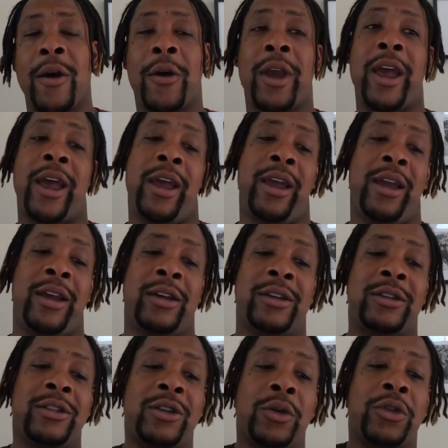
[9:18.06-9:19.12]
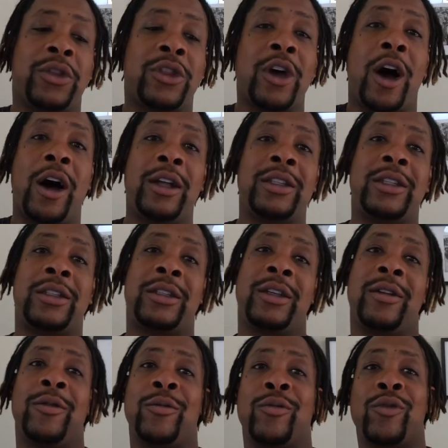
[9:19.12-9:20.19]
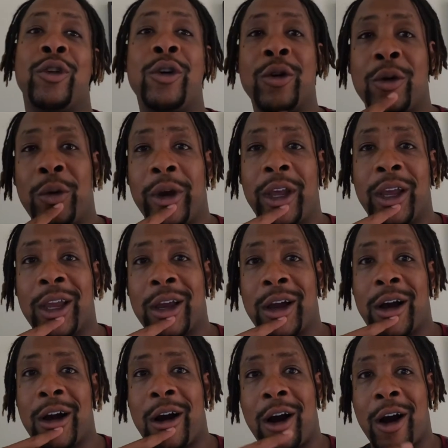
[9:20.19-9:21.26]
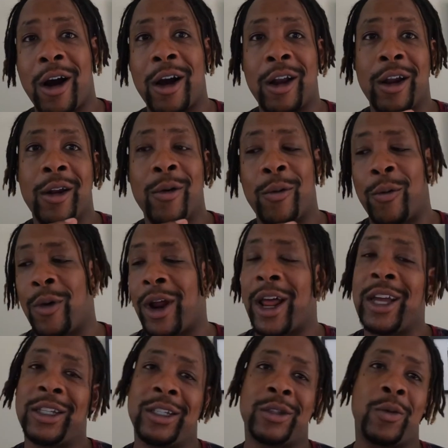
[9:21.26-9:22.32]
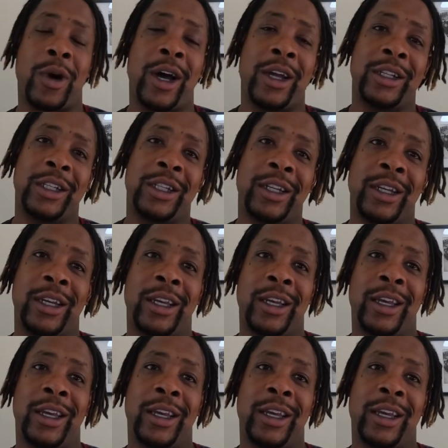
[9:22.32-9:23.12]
Okay, so thoughts real quick on what I just watched.